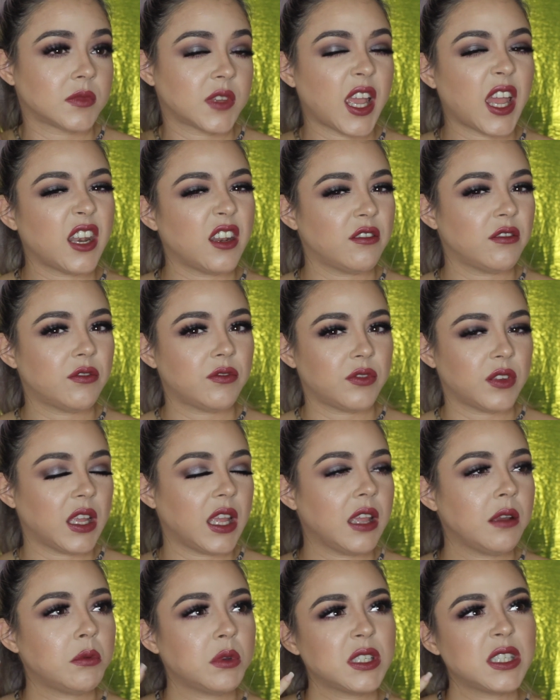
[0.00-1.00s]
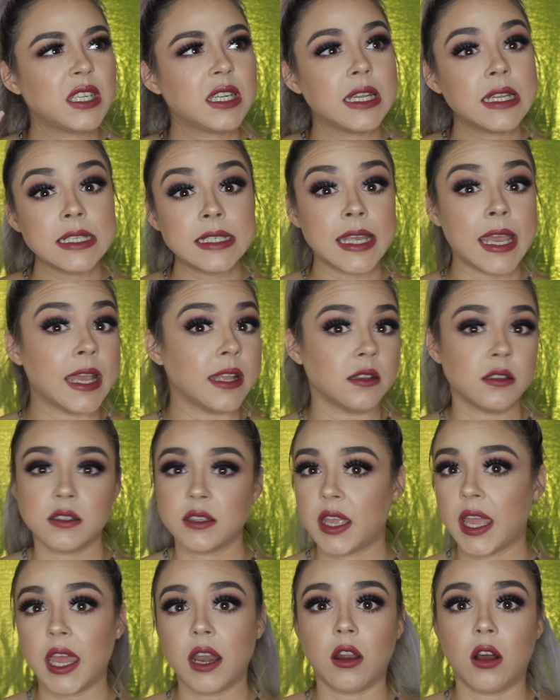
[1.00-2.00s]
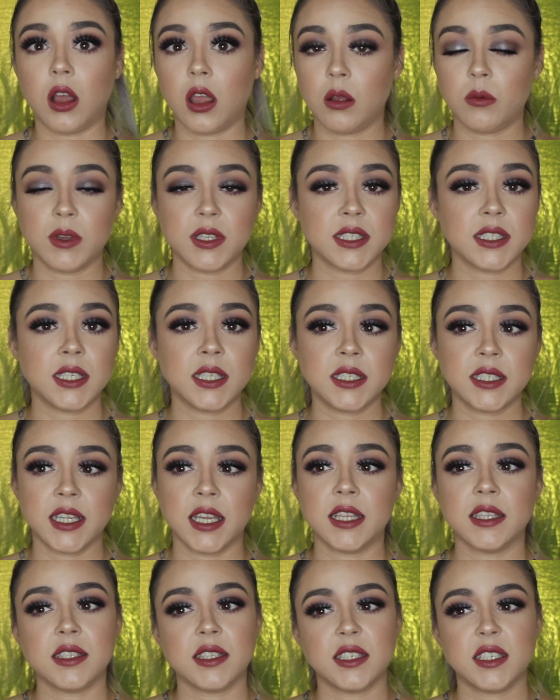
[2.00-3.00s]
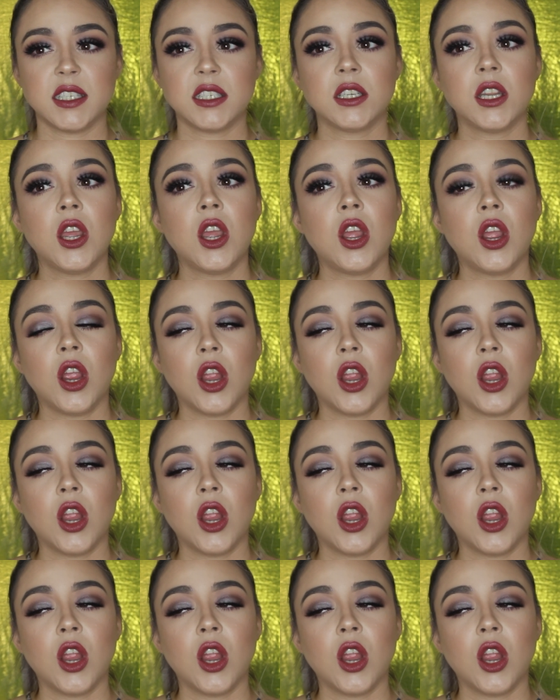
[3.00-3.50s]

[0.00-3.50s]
Kind of, it wasn't intense at all. It wasn't intense. It didn't